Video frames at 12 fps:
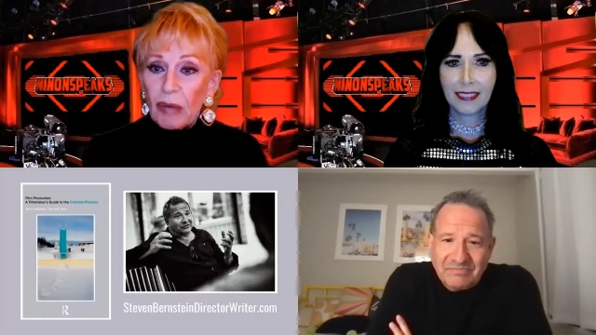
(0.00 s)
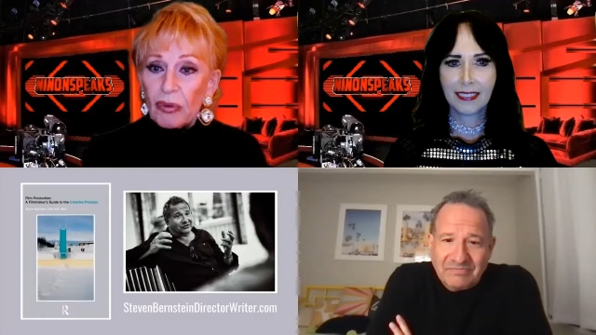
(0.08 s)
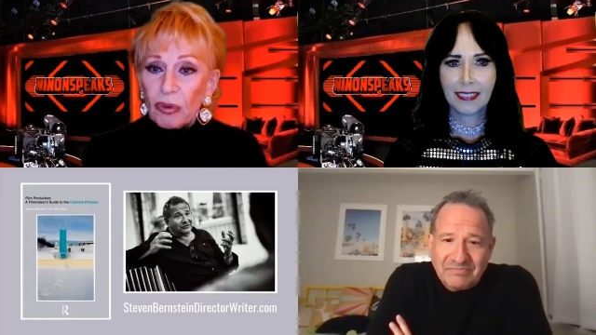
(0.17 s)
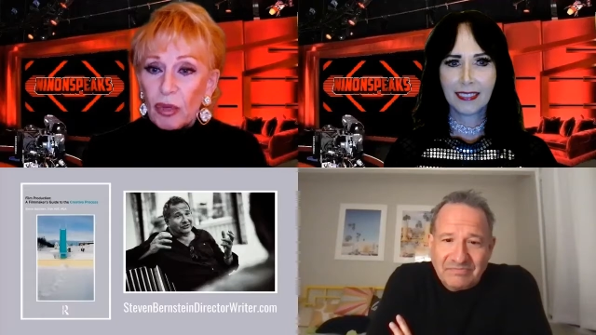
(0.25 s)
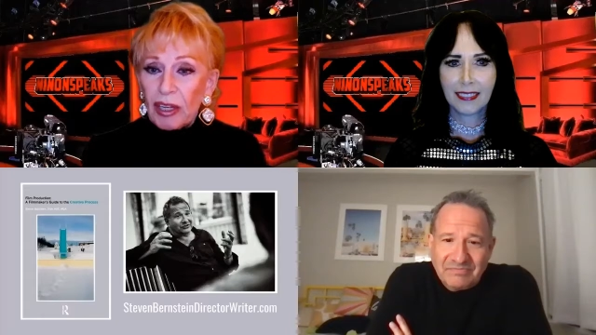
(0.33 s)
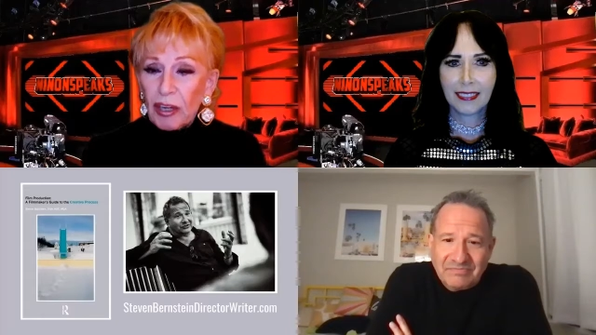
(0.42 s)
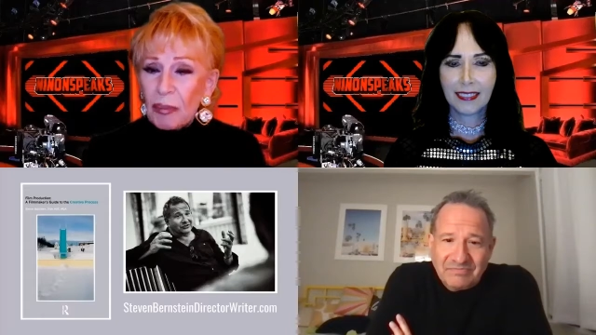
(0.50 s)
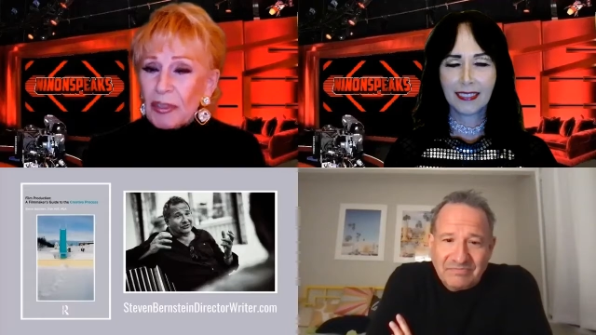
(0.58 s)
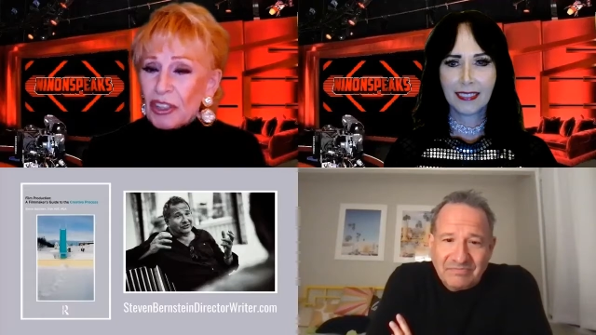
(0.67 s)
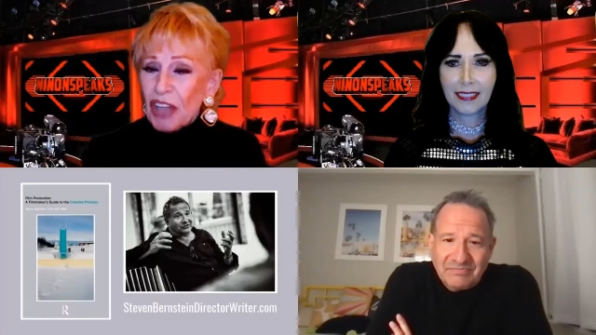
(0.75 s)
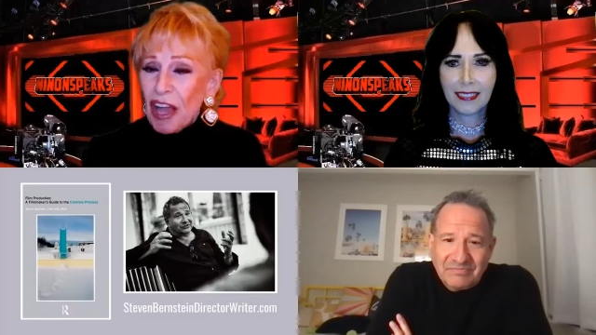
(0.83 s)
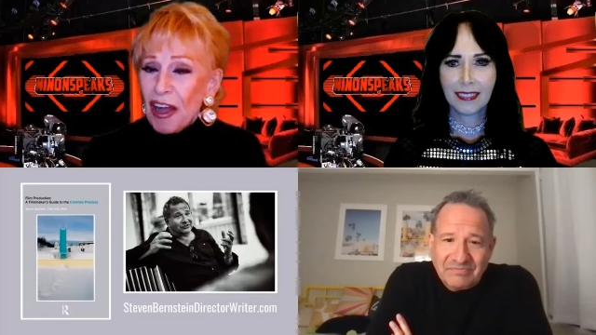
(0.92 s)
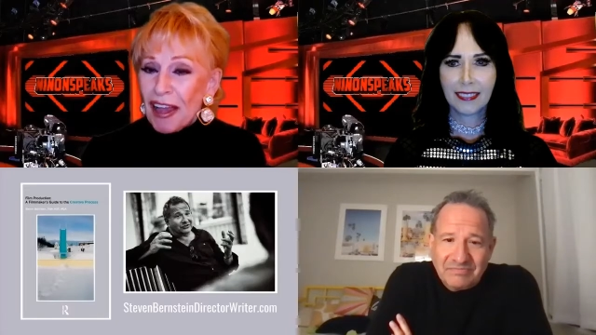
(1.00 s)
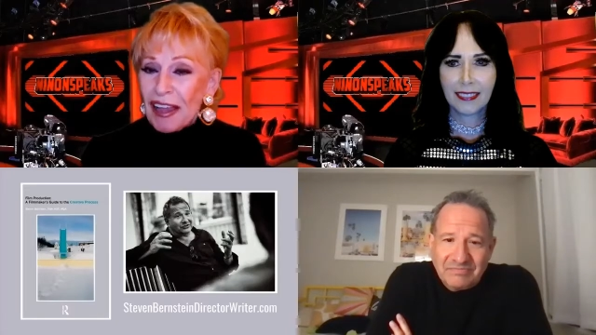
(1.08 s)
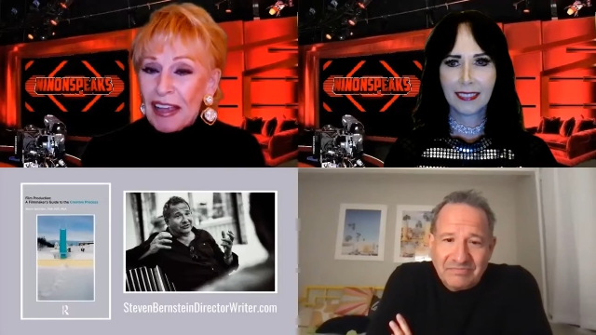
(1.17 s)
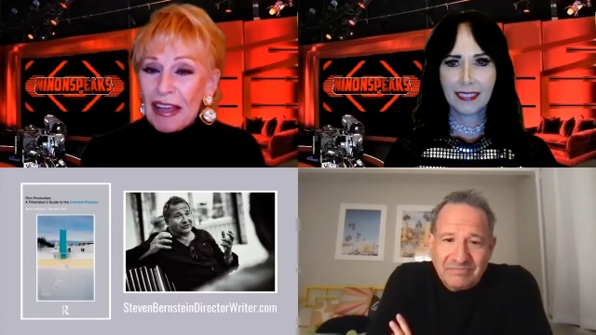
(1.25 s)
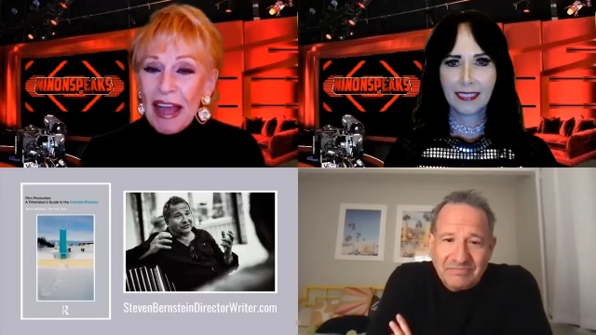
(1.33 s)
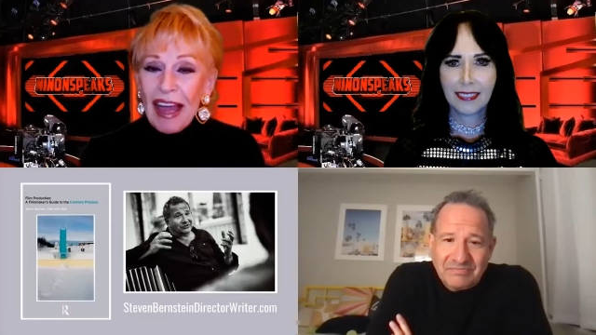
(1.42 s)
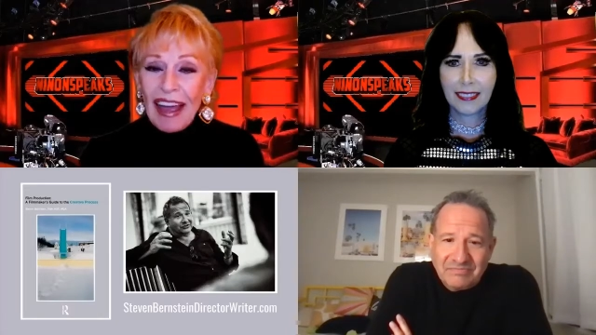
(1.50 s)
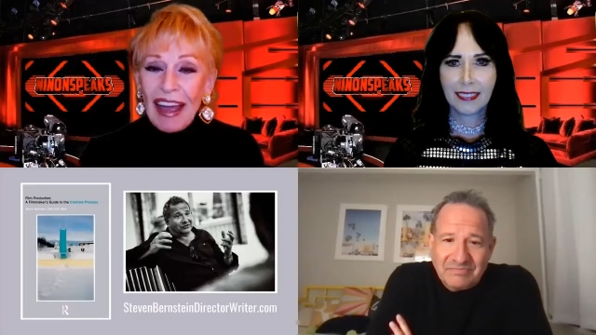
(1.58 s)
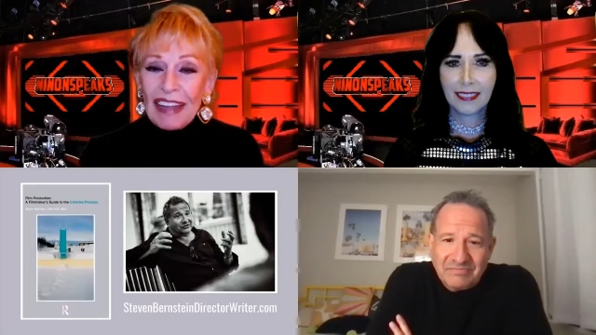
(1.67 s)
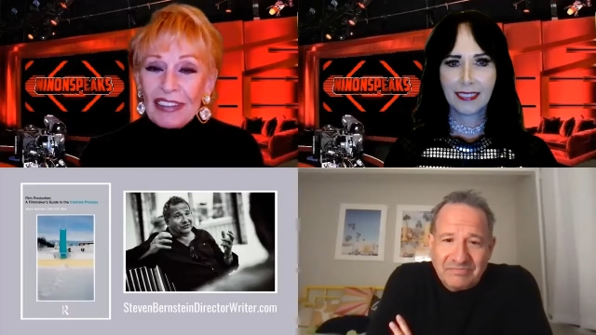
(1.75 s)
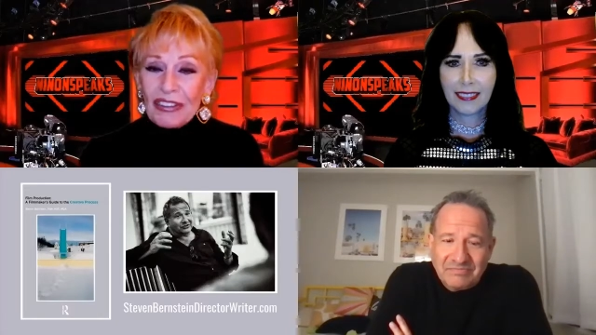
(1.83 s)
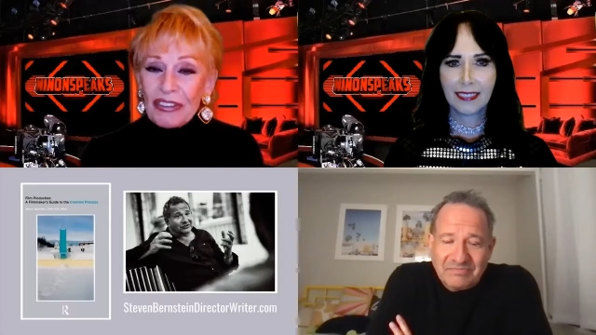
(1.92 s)
Speaker 1: he was a little bit shy.
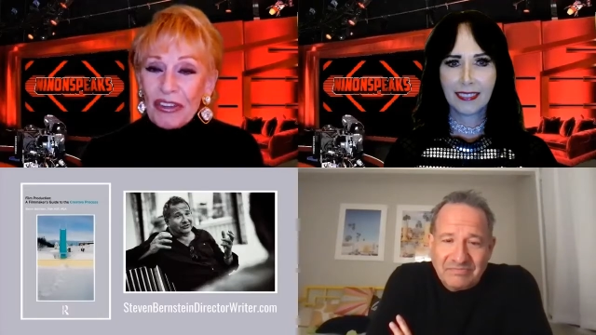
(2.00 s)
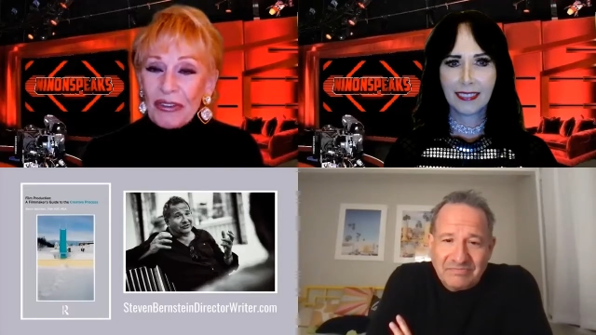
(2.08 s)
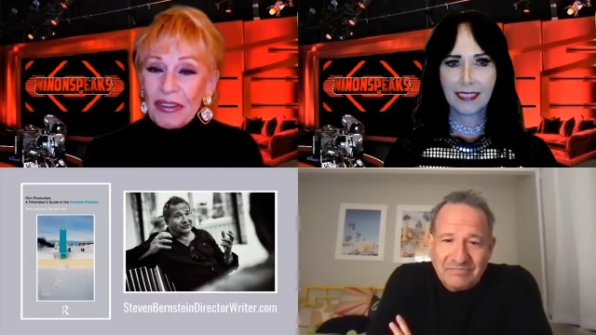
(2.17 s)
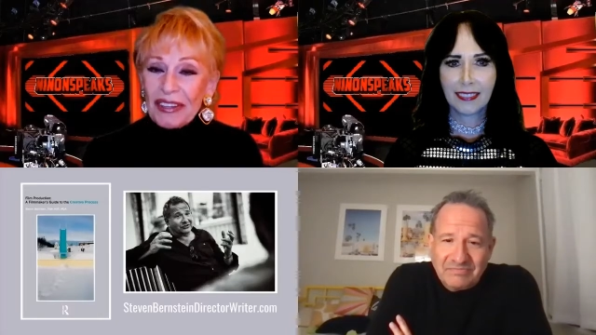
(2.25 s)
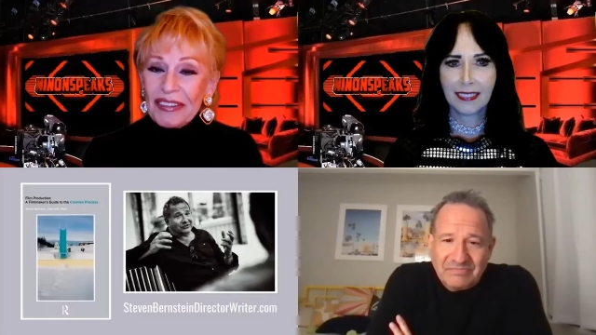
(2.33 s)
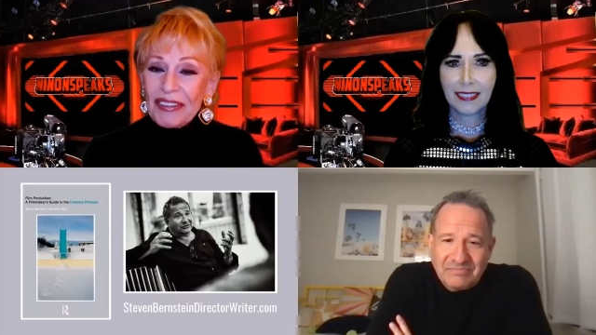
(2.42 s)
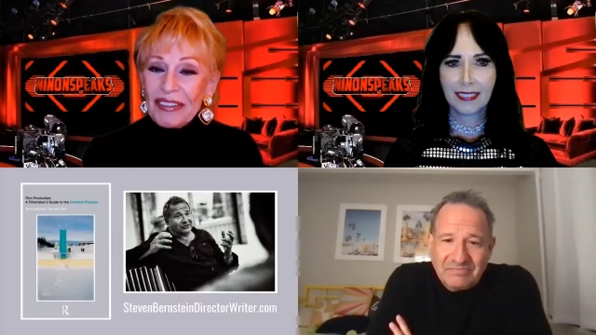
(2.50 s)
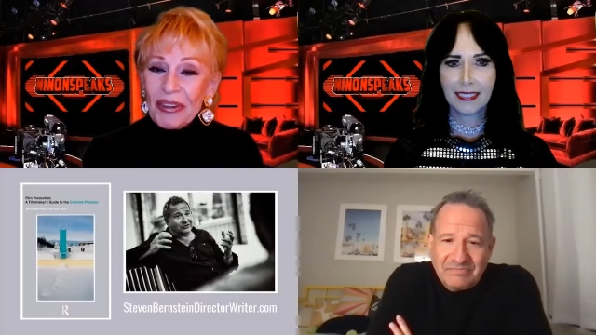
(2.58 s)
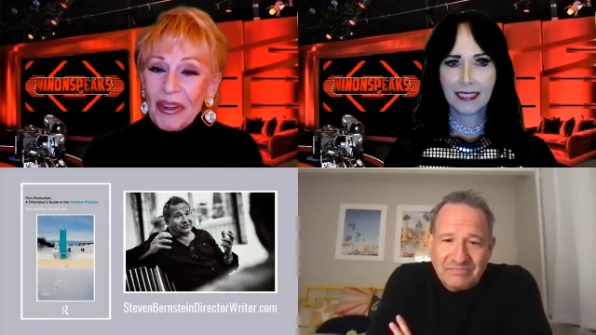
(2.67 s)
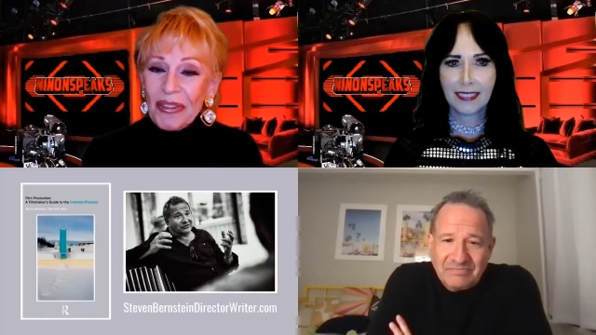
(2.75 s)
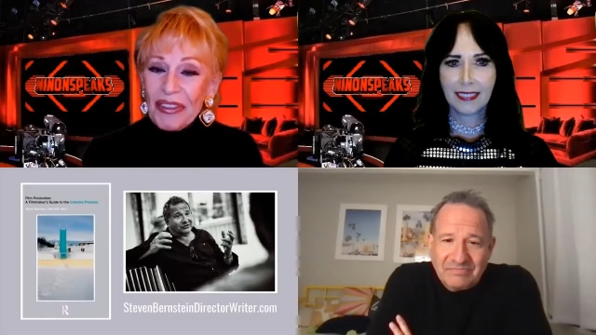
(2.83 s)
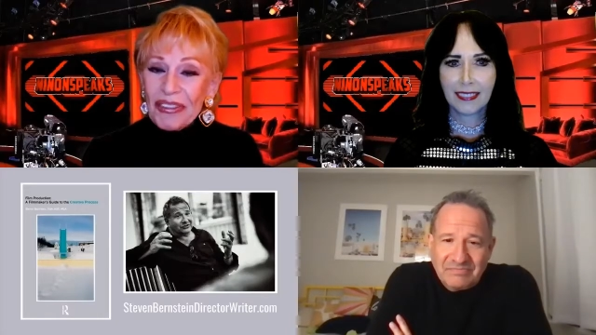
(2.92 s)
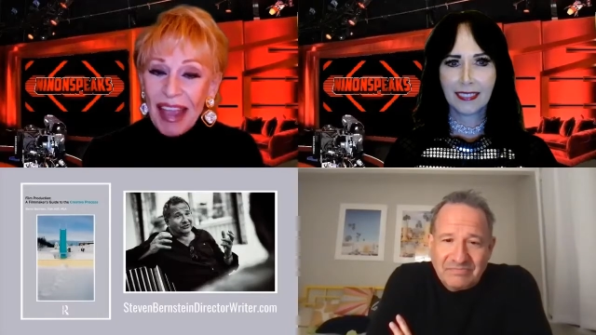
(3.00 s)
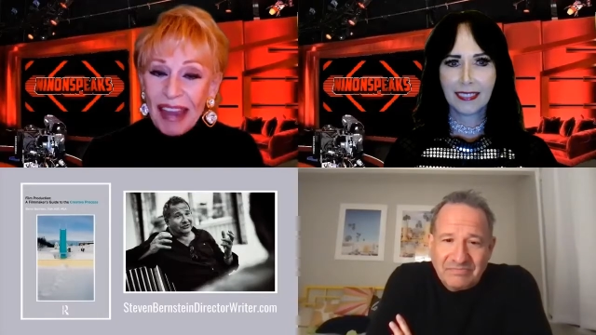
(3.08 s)
And so, you know, these